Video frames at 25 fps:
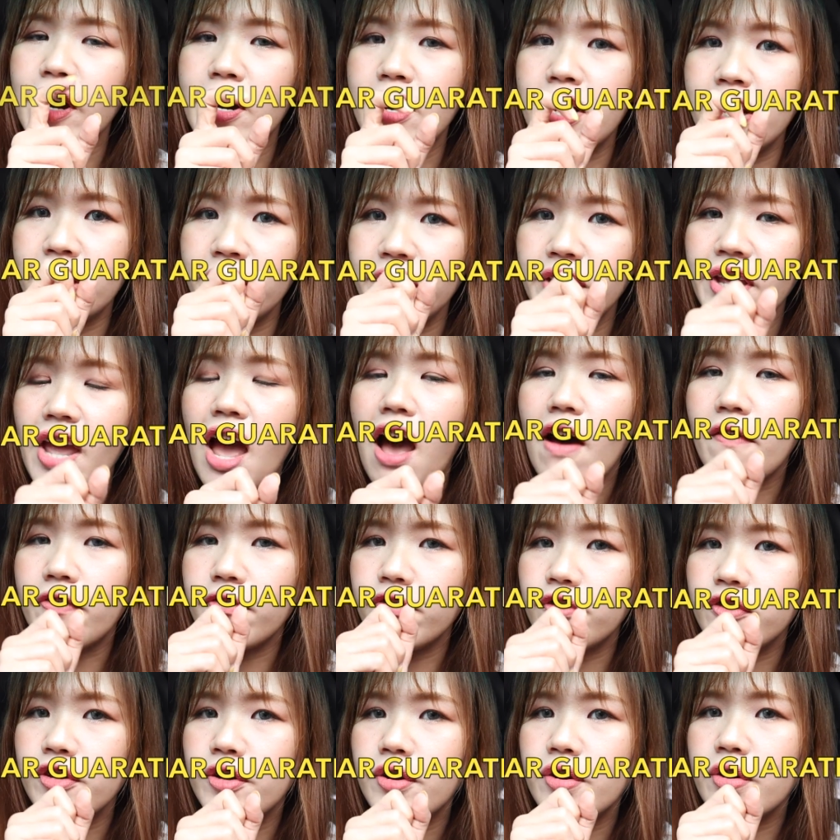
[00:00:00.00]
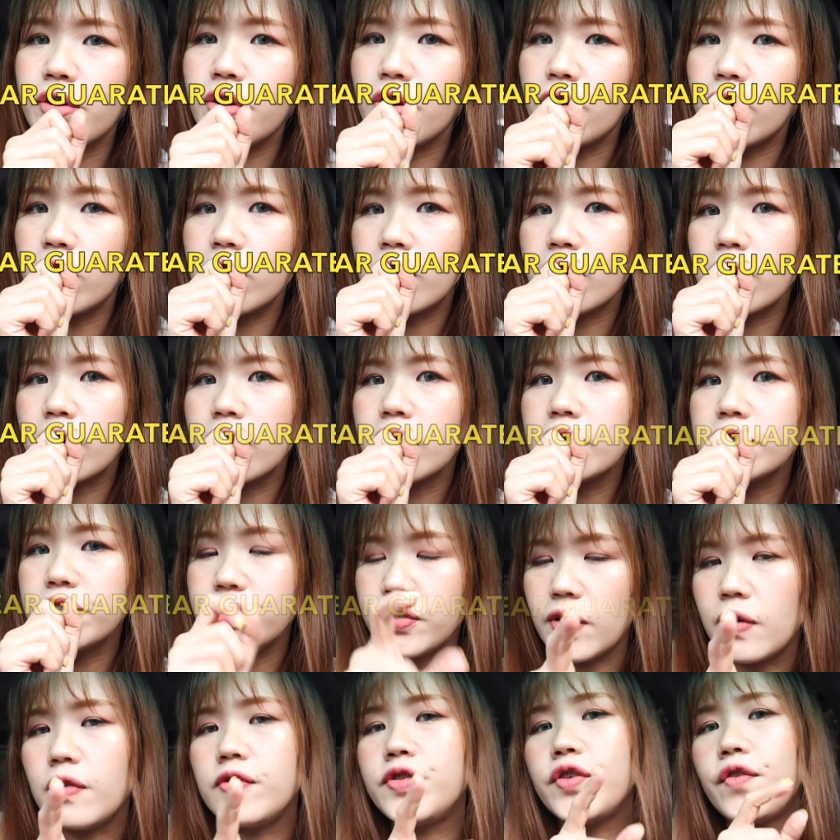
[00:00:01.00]
guarantee after your
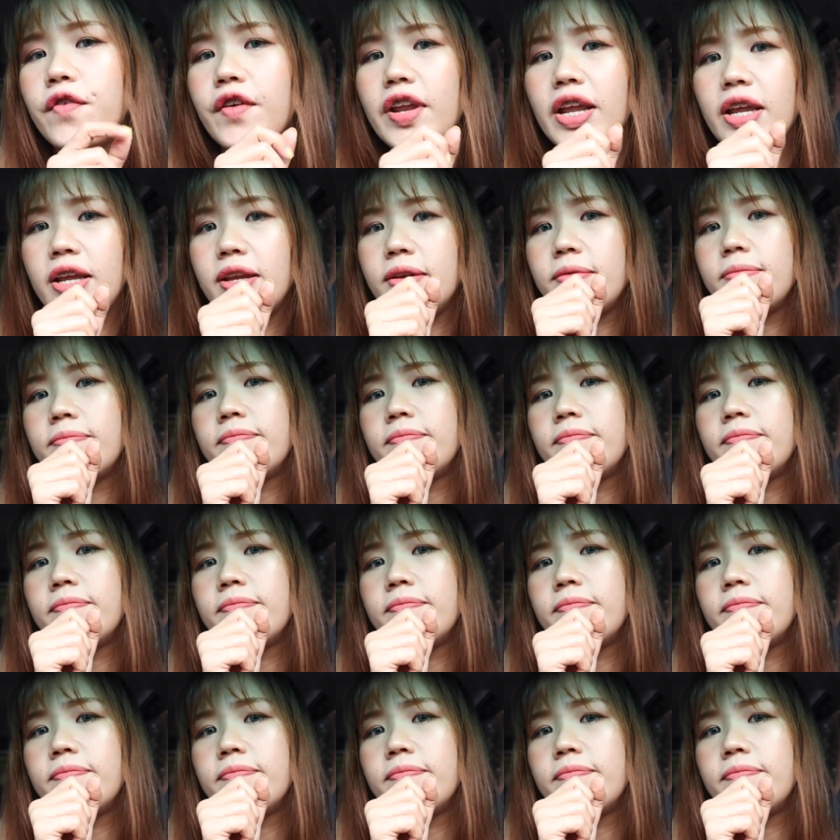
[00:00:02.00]
surgery.